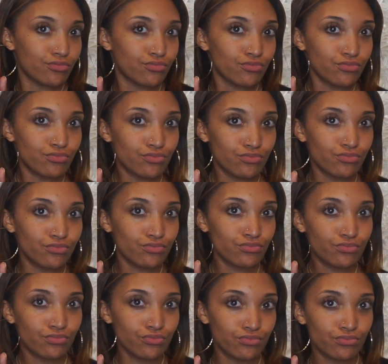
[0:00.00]

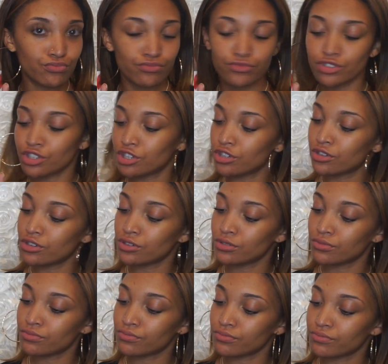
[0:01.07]

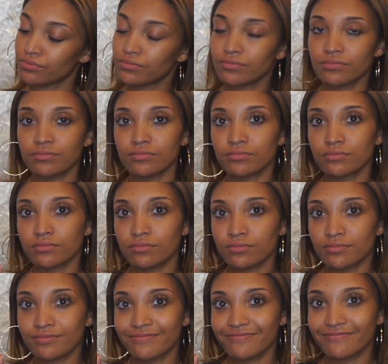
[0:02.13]

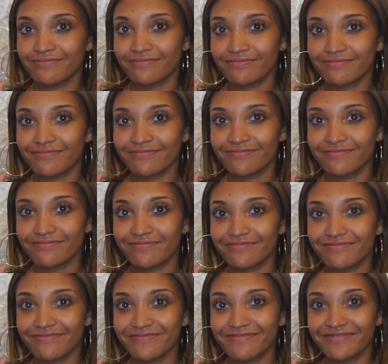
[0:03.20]

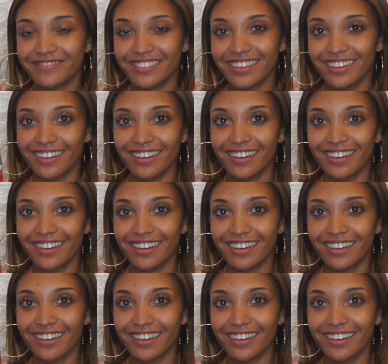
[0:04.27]
No words are spoken by the person on screen.